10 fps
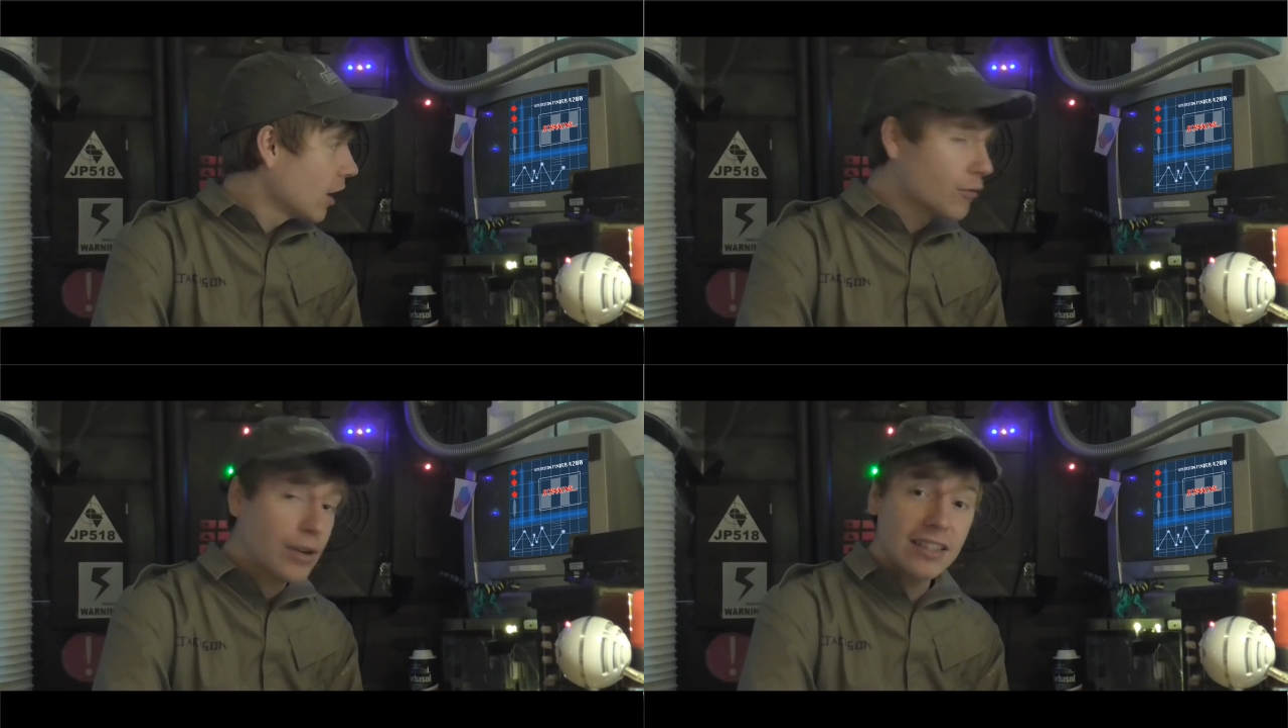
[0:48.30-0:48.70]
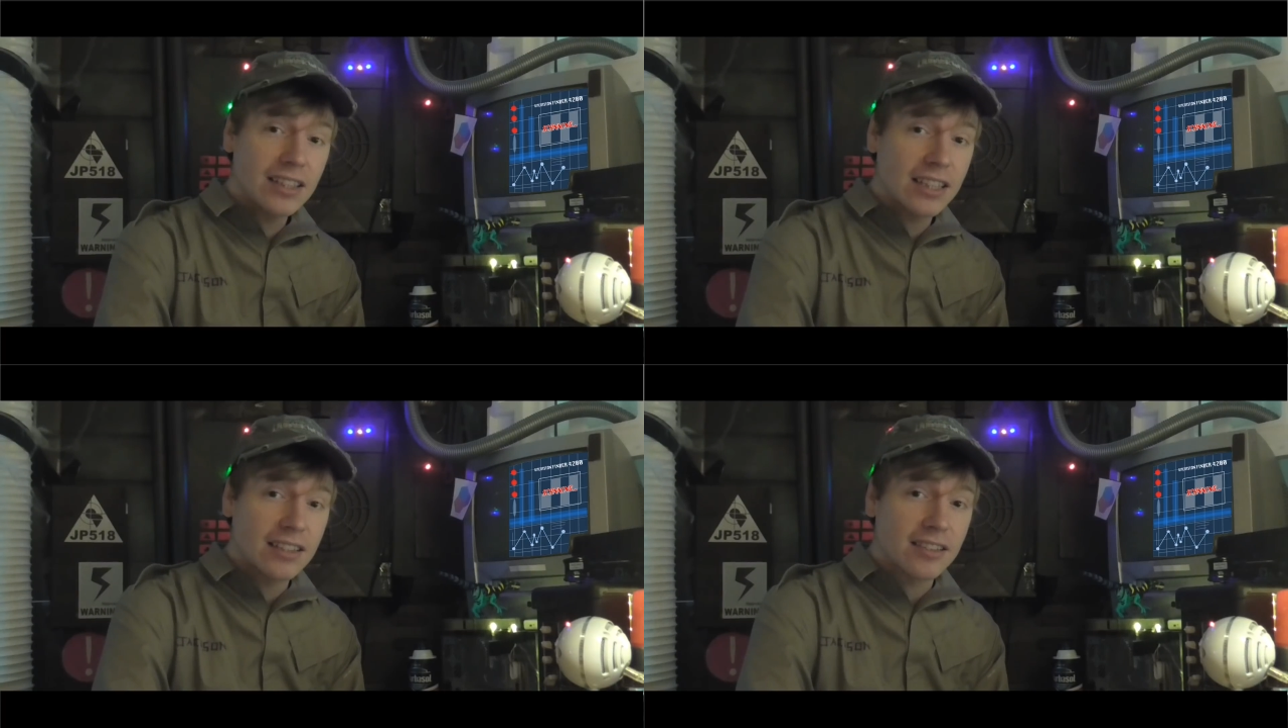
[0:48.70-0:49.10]
I
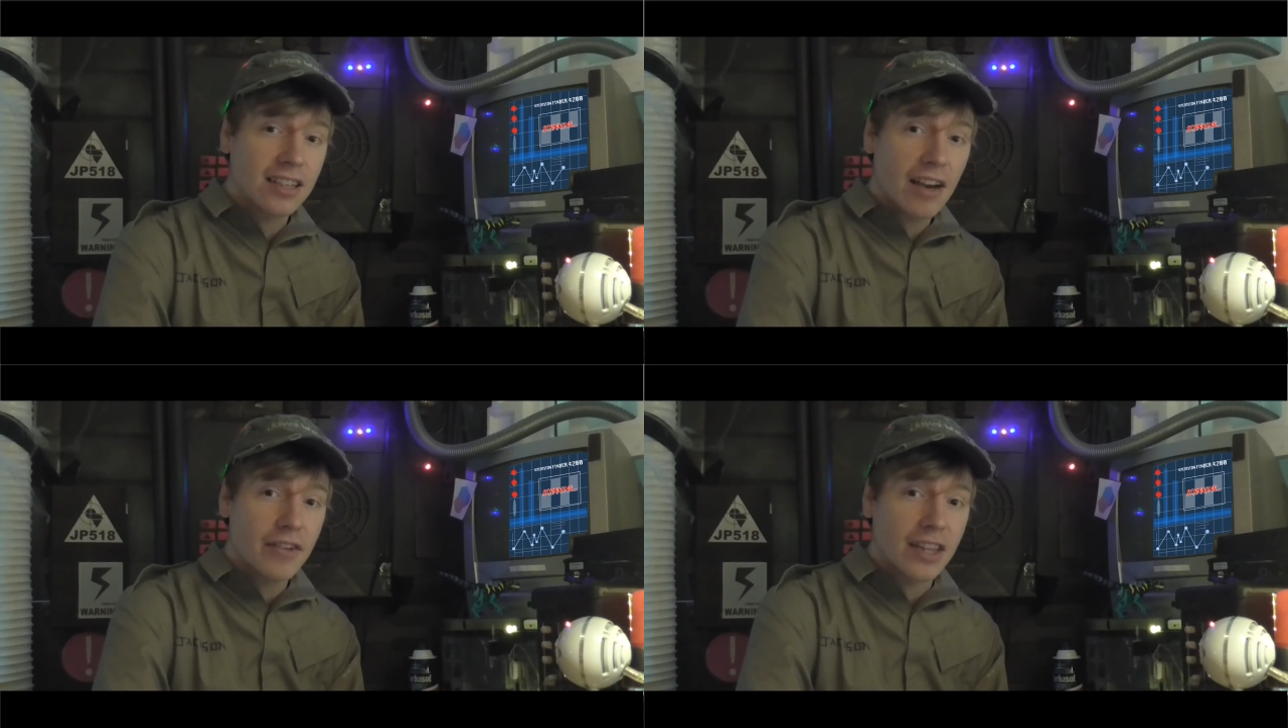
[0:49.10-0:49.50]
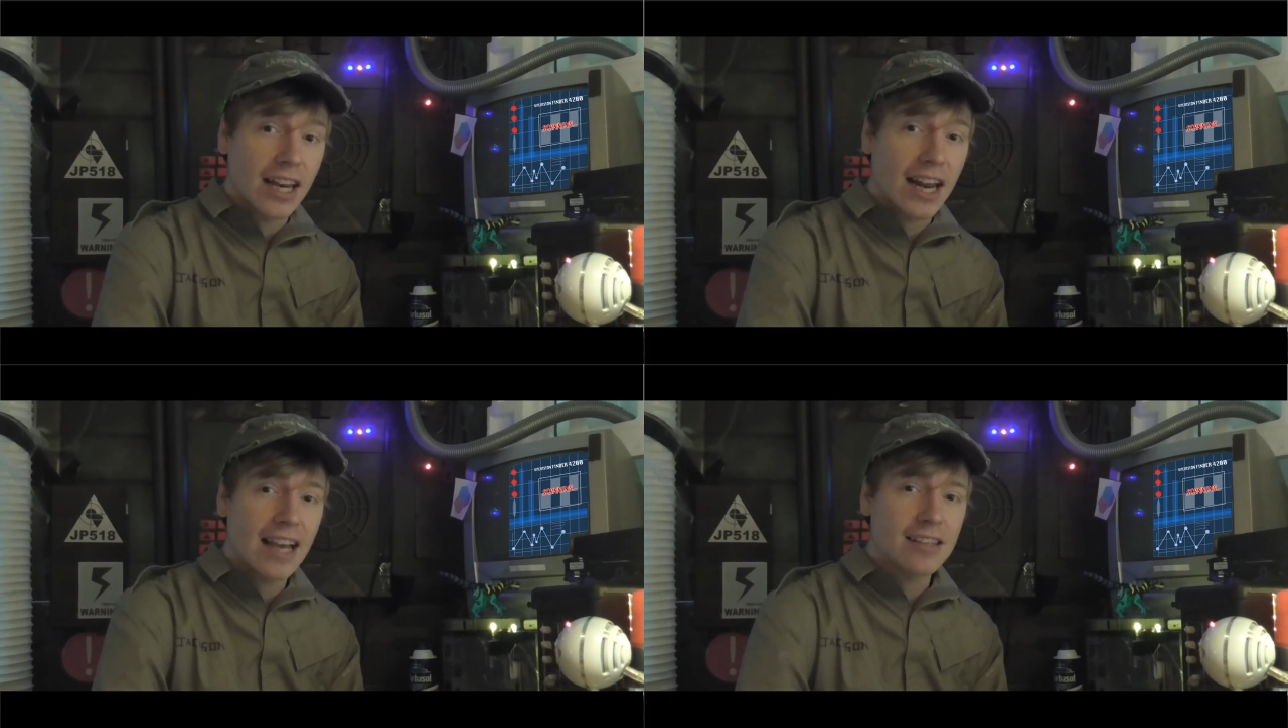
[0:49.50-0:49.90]
recently discovered
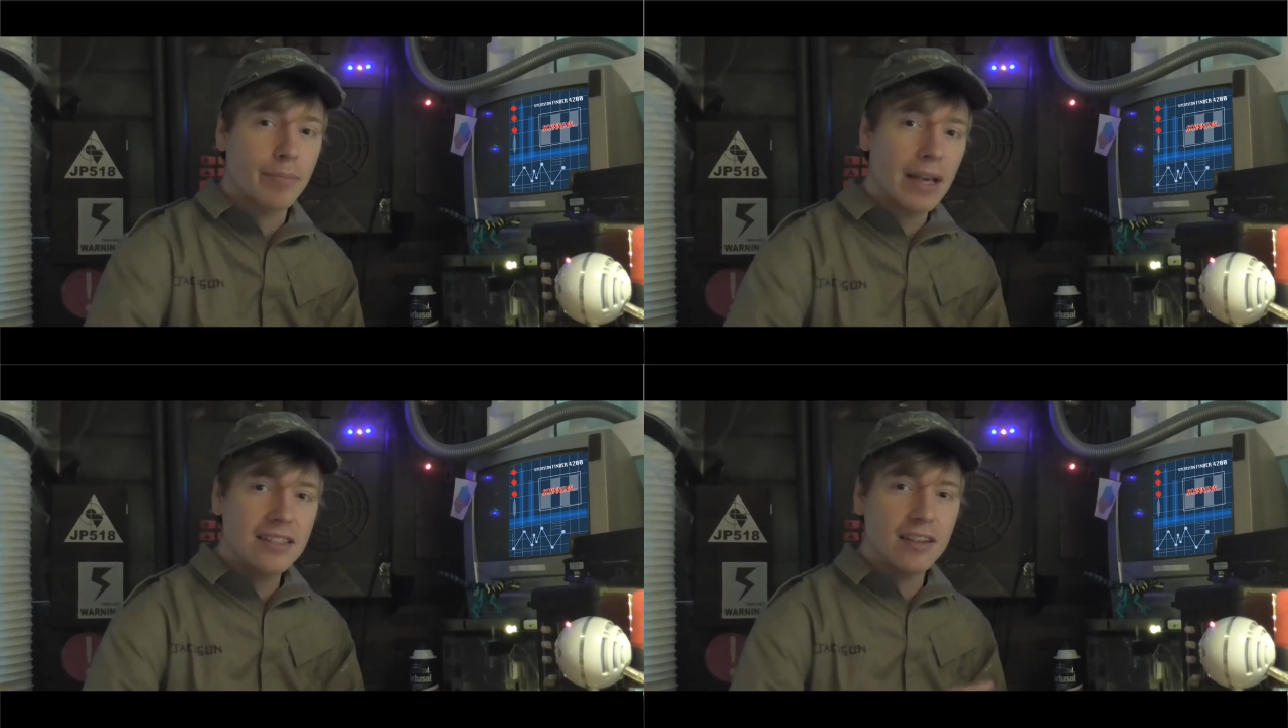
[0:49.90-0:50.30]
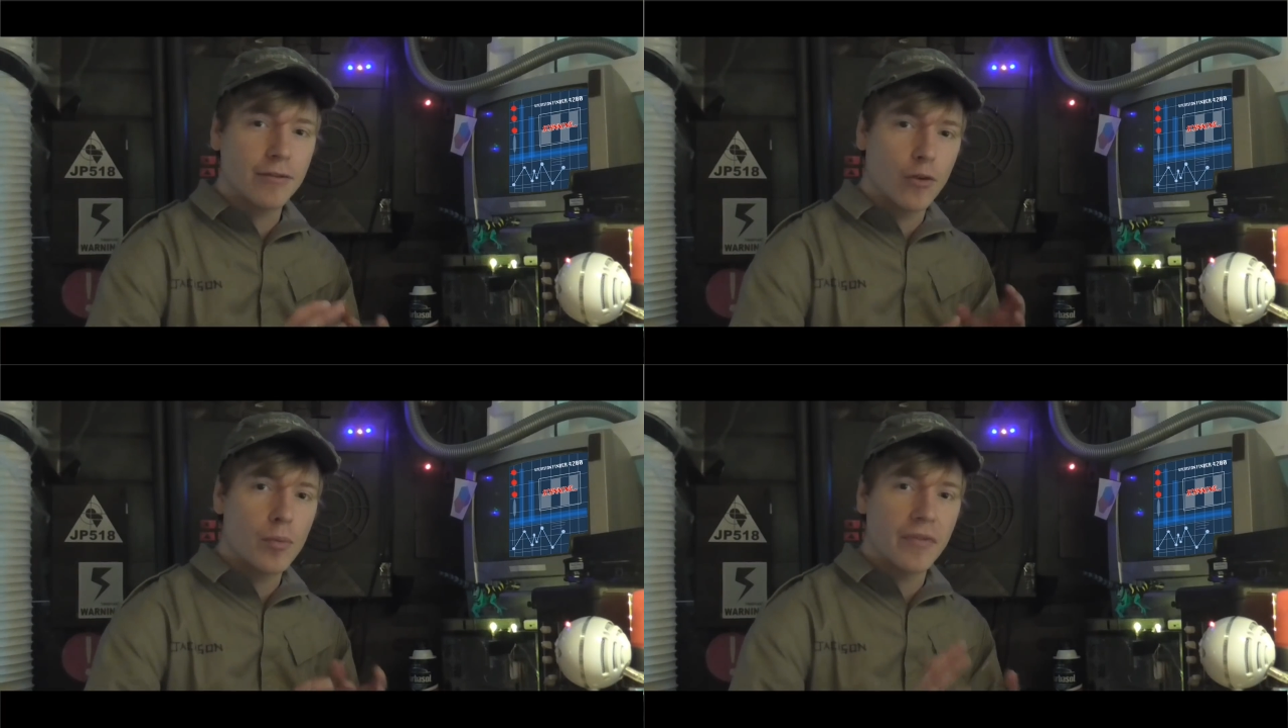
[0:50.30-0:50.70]
that it has a basic
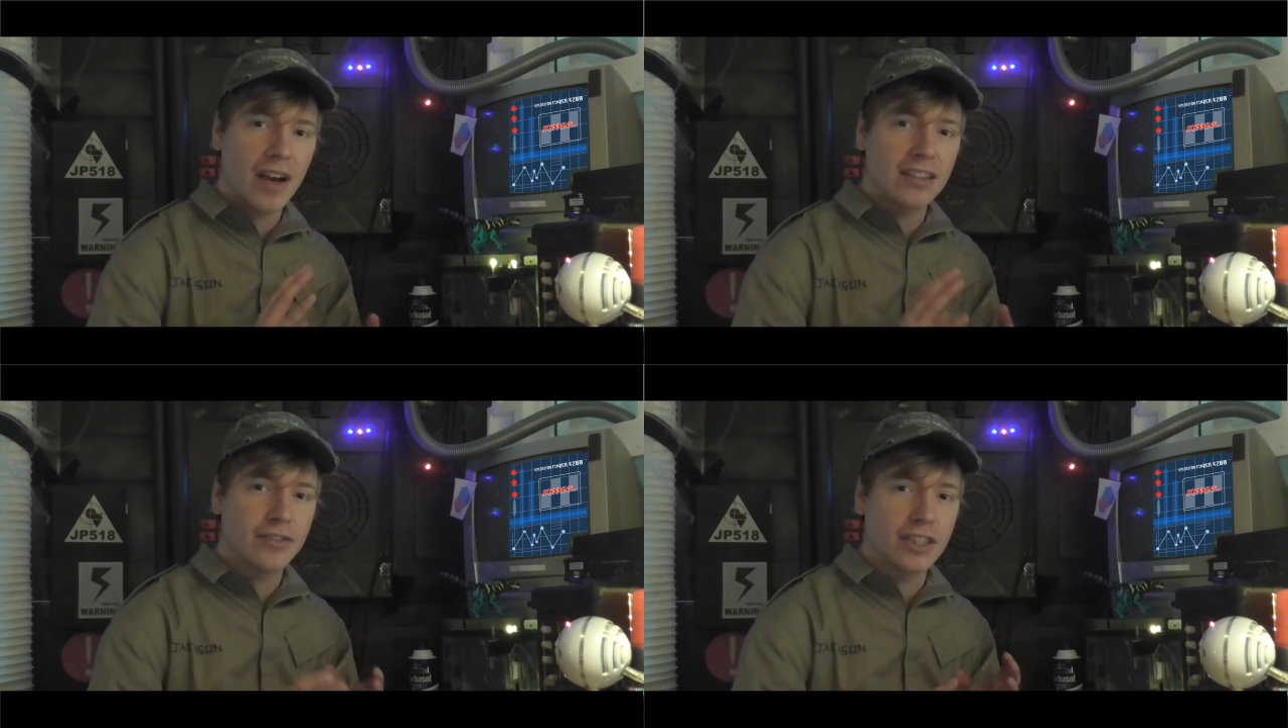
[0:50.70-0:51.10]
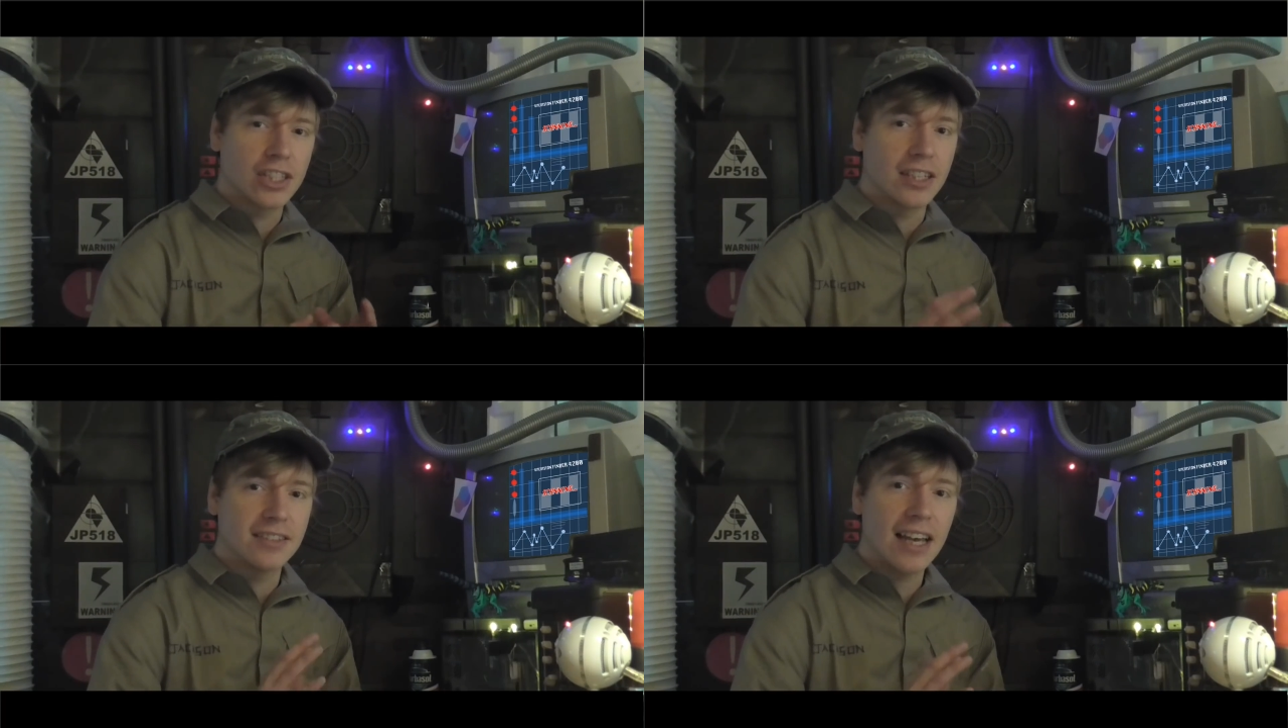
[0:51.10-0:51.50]
form of
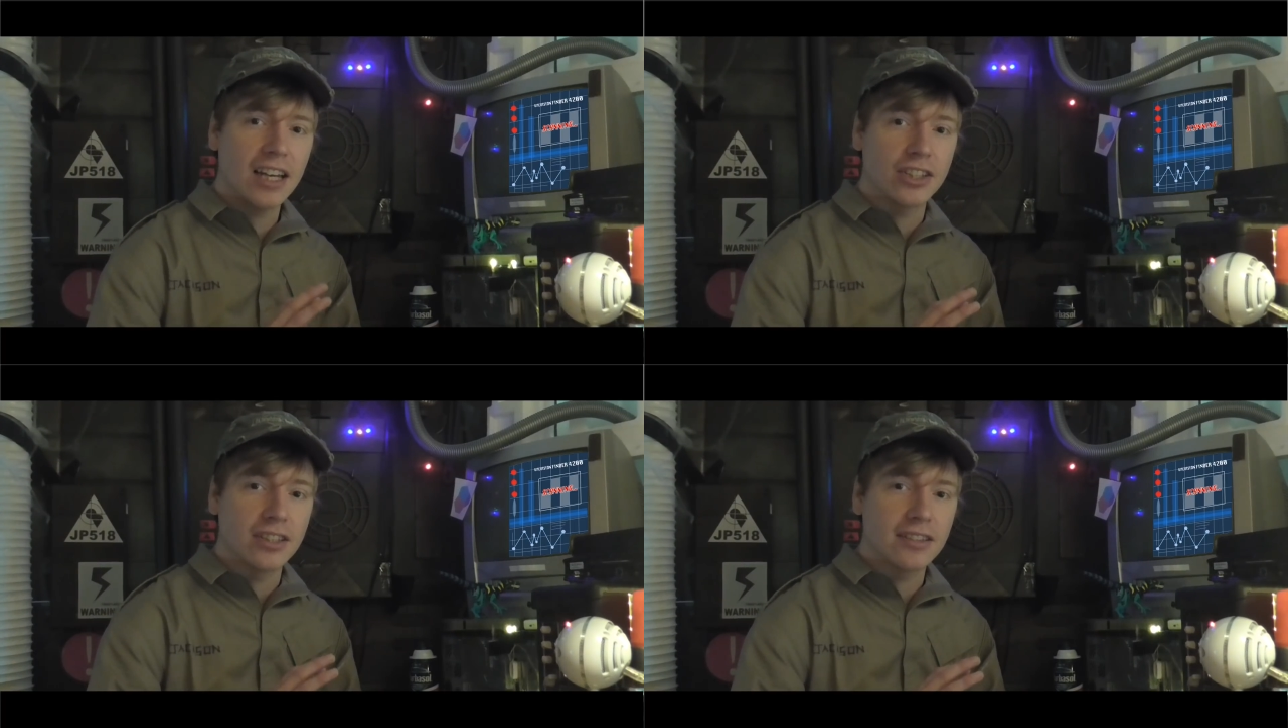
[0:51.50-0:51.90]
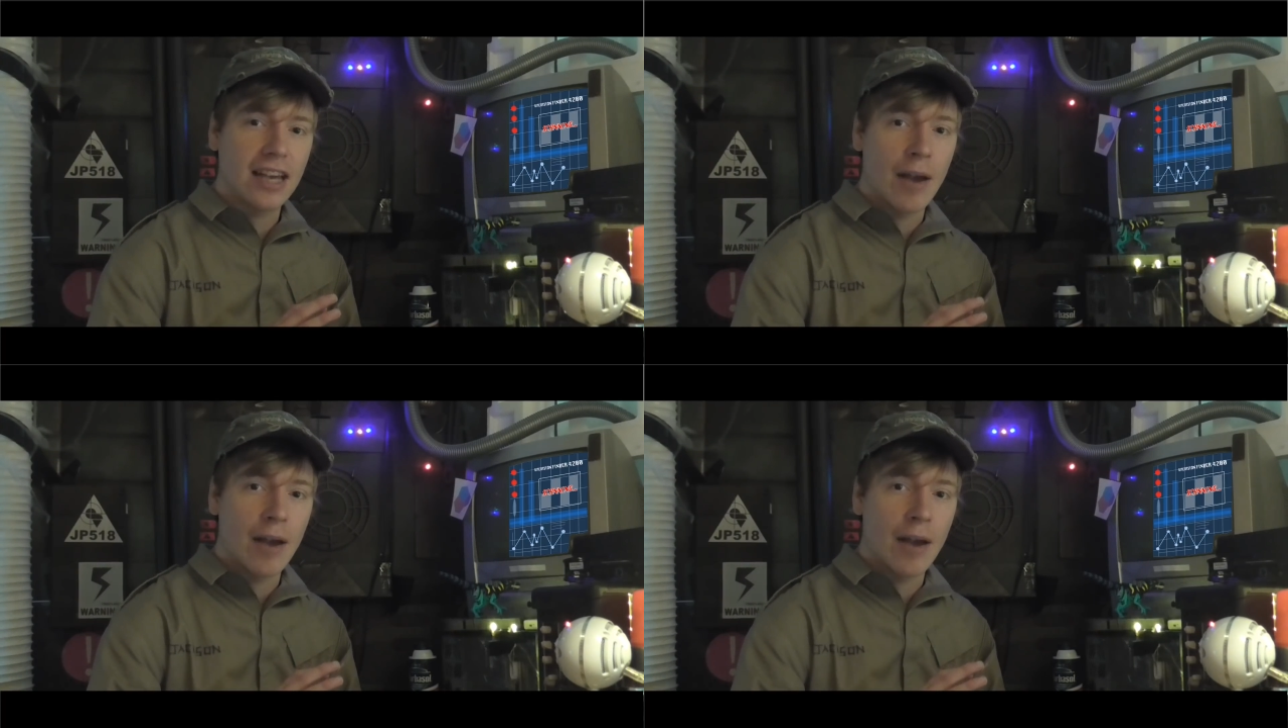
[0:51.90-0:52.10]
artificial intelligence,